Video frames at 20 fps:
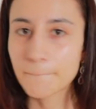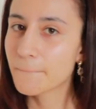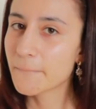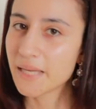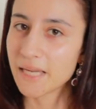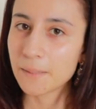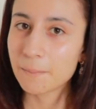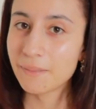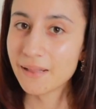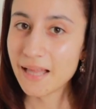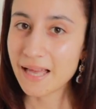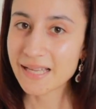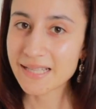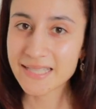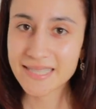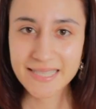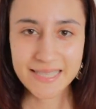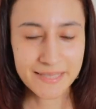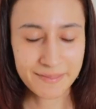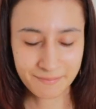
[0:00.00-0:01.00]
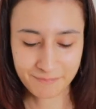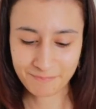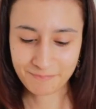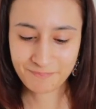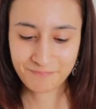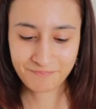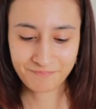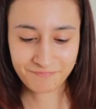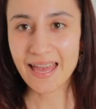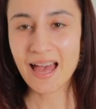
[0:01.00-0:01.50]
big plus.
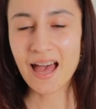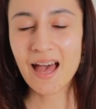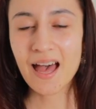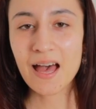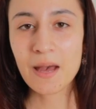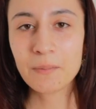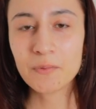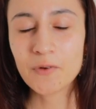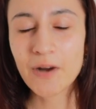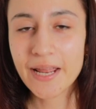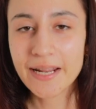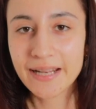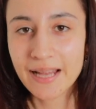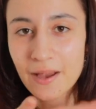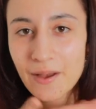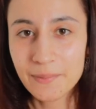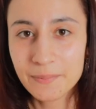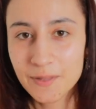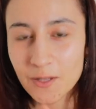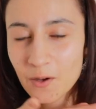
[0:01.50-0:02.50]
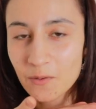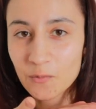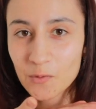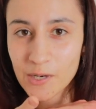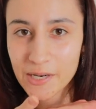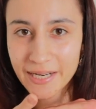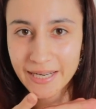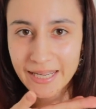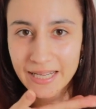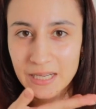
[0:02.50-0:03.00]
Right now I'm not
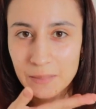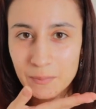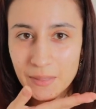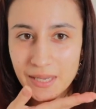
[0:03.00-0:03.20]
wearing any